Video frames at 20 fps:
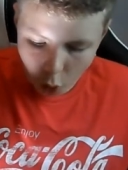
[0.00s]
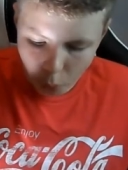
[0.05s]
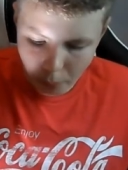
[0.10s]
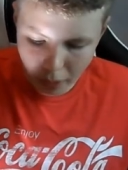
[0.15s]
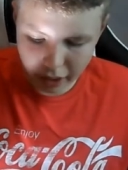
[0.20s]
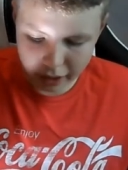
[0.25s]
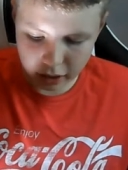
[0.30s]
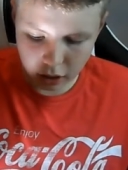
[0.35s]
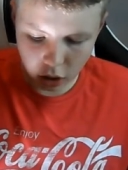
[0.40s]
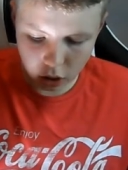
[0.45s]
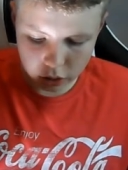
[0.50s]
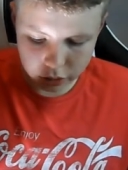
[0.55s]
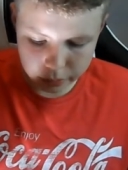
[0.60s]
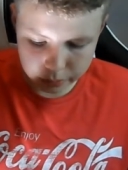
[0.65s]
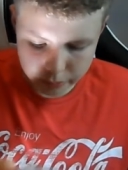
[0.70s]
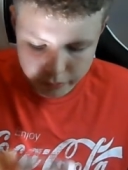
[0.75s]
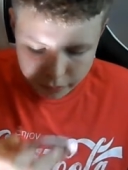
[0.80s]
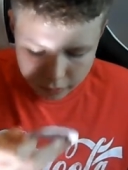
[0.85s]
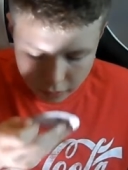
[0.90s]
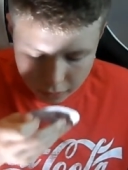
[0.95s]
oh my
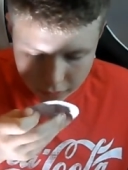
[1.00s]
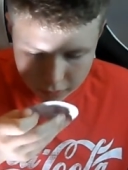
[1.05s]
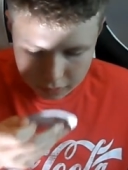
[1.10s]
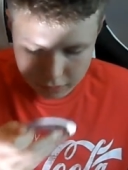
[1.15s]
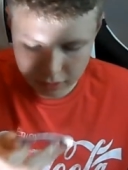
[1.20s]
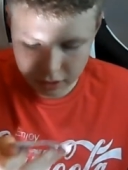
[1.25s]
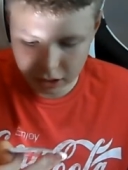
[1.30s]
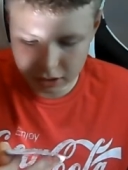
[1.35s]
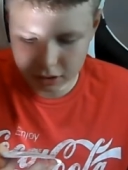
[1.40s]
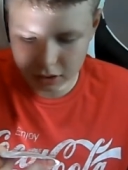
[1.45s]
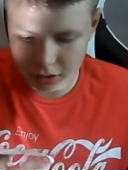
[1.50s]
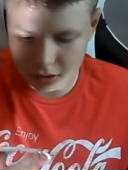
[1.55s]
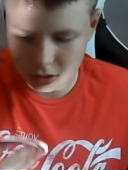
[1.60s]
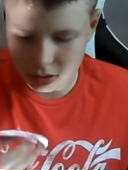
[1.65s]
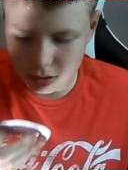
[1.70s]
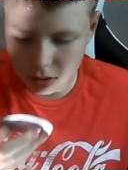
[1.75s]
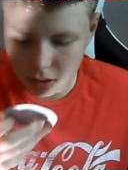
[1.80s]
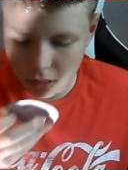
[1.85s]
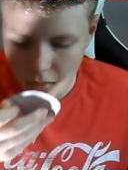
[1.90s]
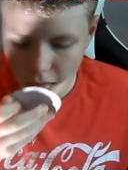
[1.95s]
god. Let's
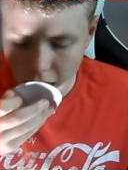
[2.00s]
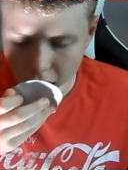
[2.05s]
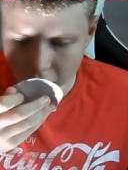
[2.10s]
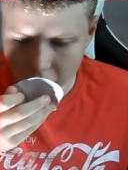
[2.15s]
just...